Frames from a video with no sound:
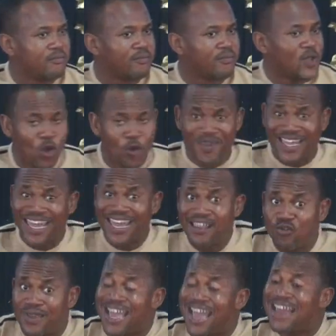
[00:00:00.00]
You begin to
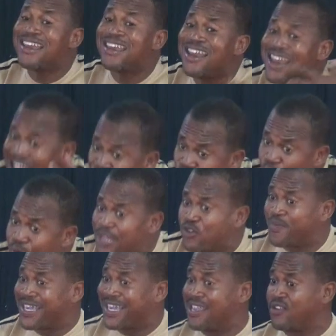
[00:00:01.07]
hear that the language will
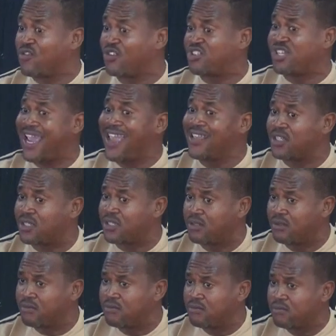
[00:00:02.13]
begin to change.
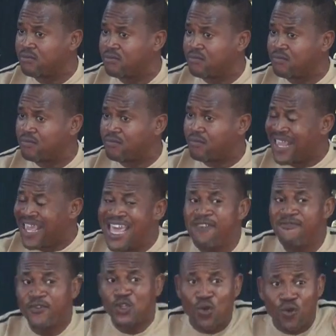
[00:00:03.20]

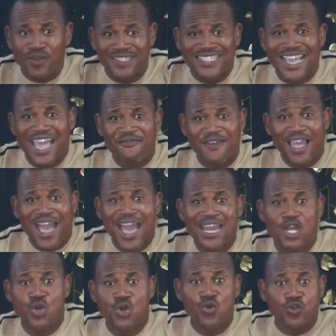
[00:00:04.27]
If Joseph had
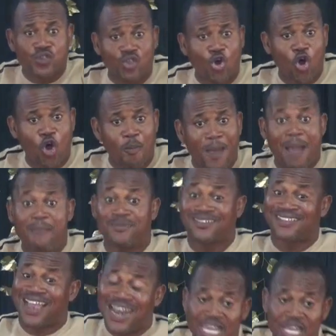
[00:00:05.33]
lost hope, I'm
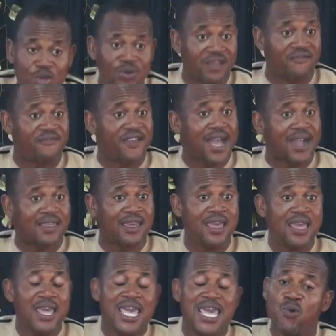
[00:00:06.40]
telling you the fact,
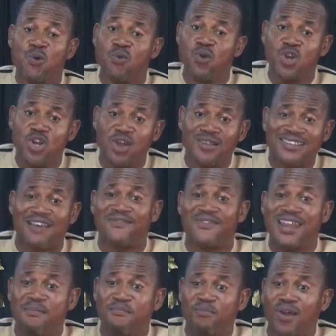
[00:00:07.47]
he would not have
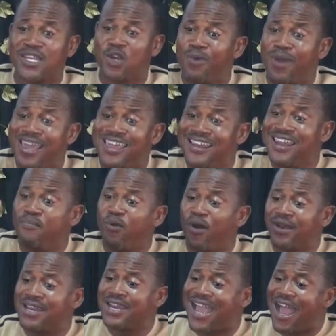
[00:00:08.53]
labored the way he labored
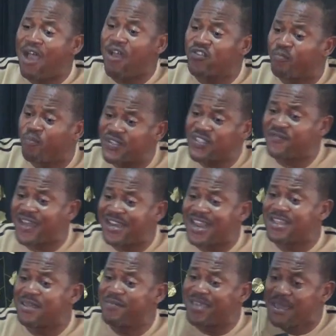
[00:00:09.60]
in the house of Potiphar that
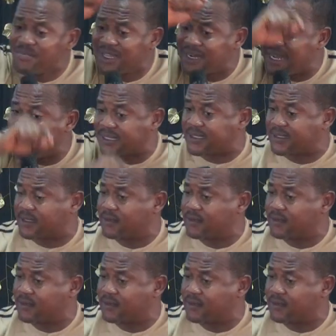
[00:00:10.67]
he became great.